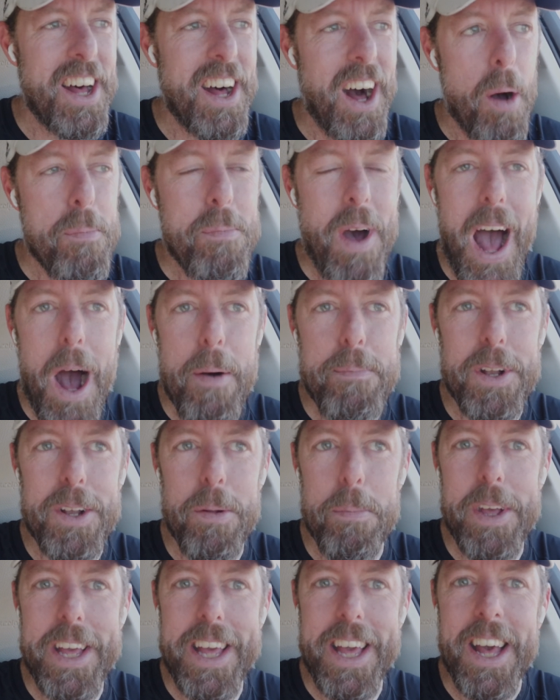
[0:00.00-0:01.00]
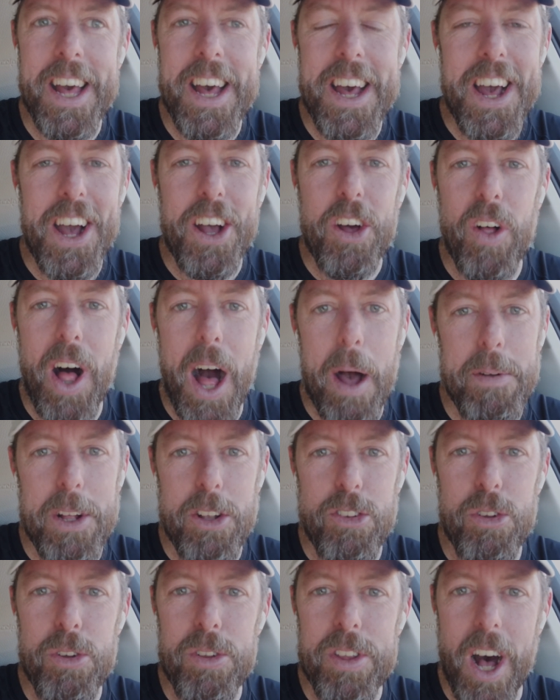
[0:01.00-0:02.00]
I'm happy to be
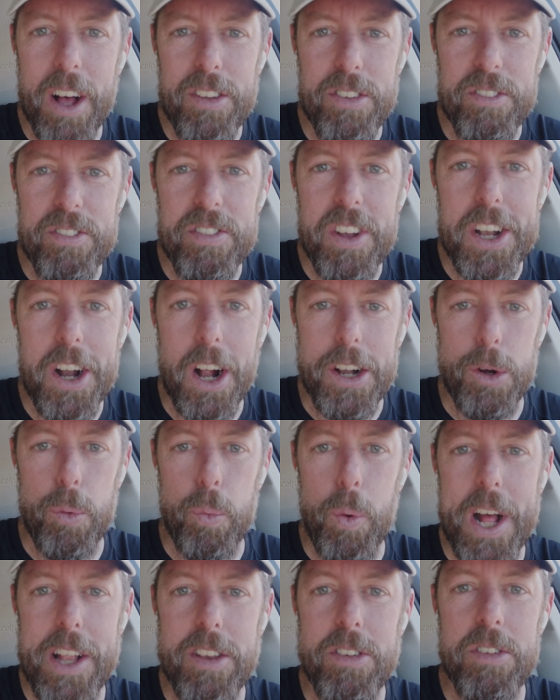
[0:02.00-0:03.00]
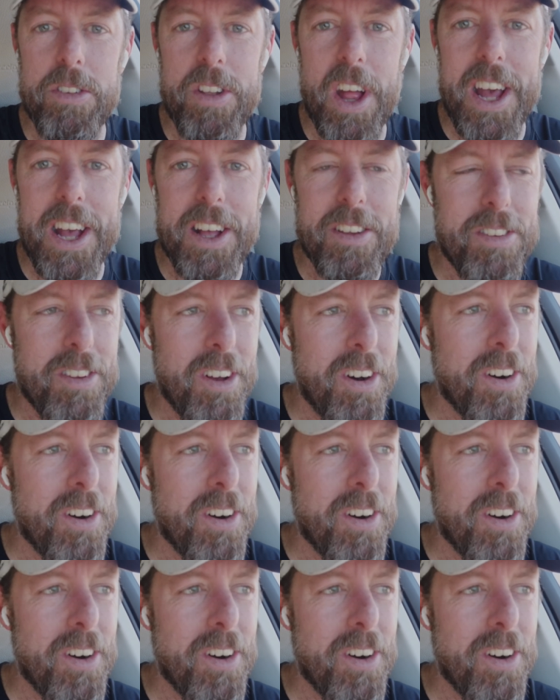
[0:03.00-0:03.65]
climbing 2,000 feet on a Wednesday.